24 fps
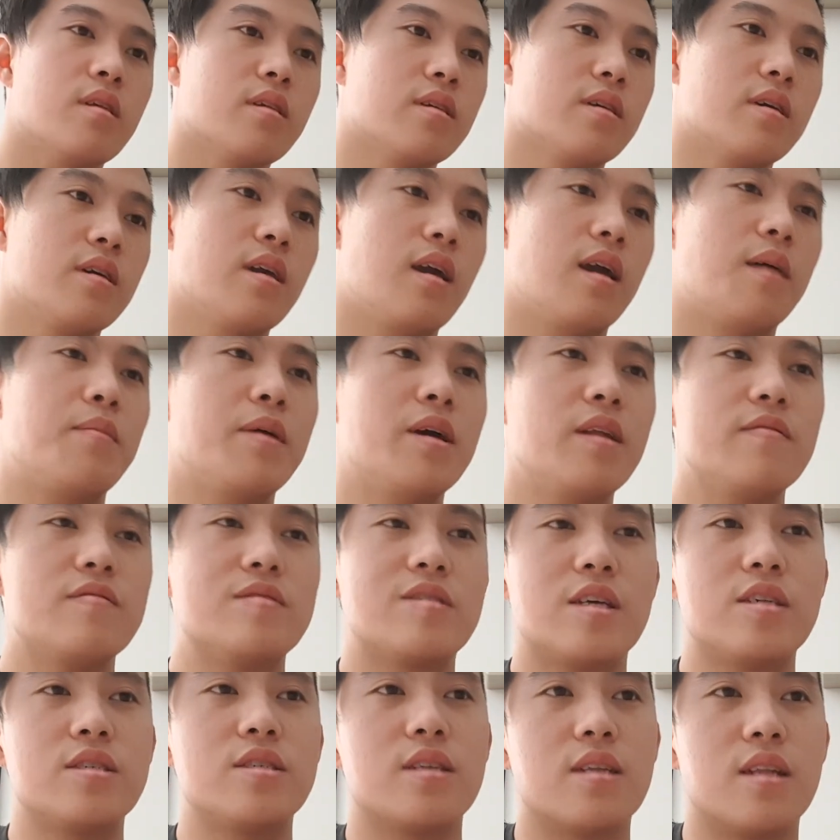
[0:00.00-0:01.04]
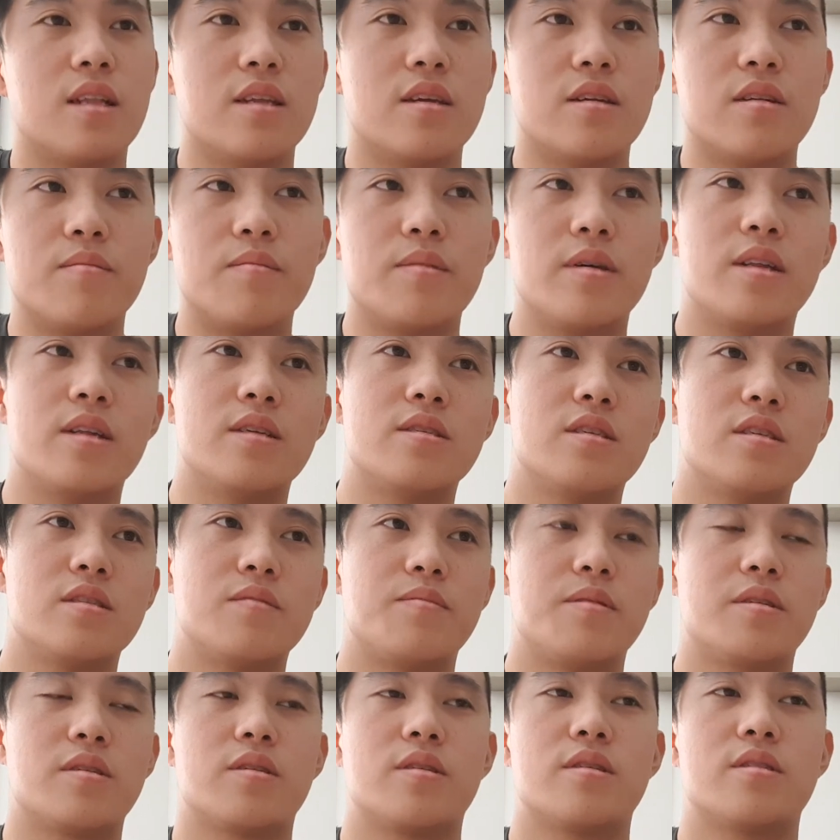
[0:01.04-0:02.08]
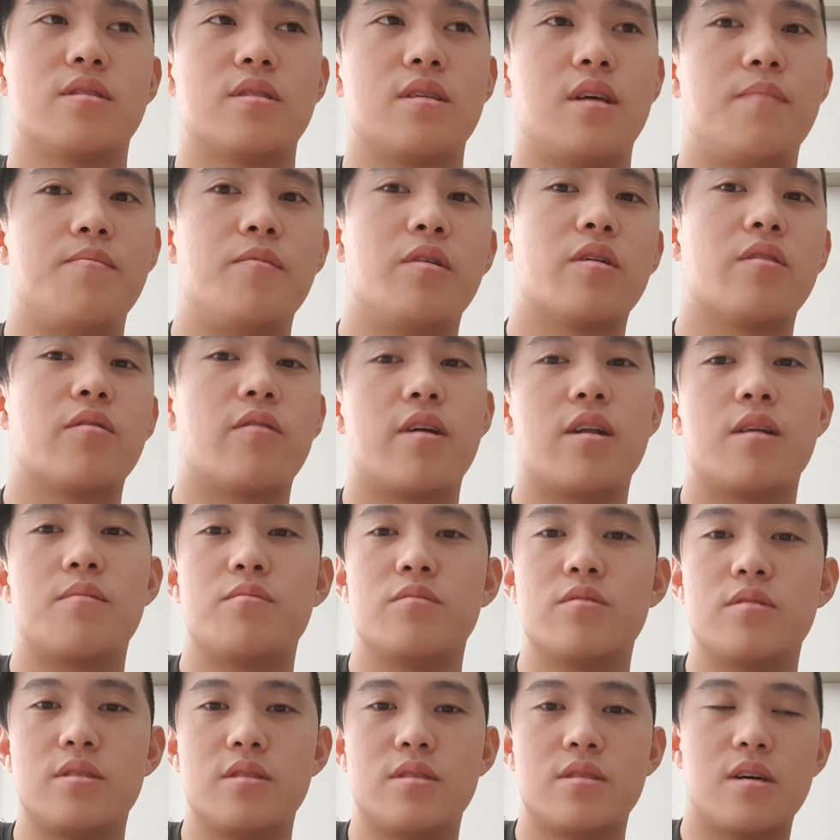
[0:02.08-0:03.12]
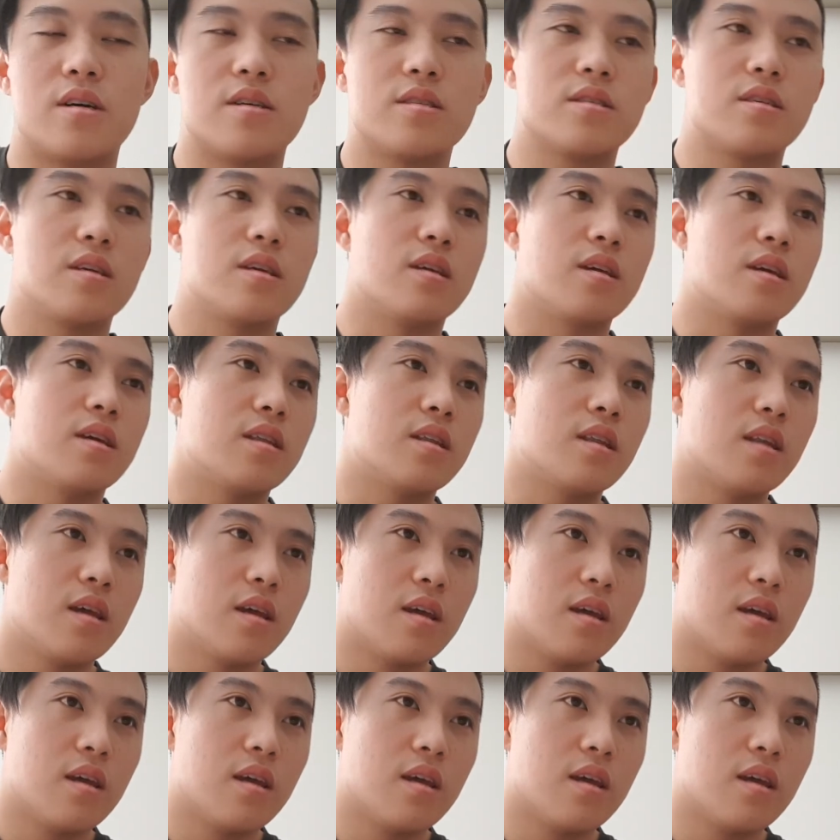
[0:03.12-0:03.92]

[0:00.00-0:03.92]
Okay, I might have changed it a little bit. It's just because I'm not great at multitasking, and